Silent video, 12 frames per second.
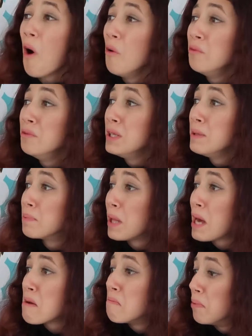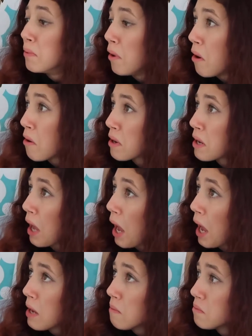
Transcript: Only play block game?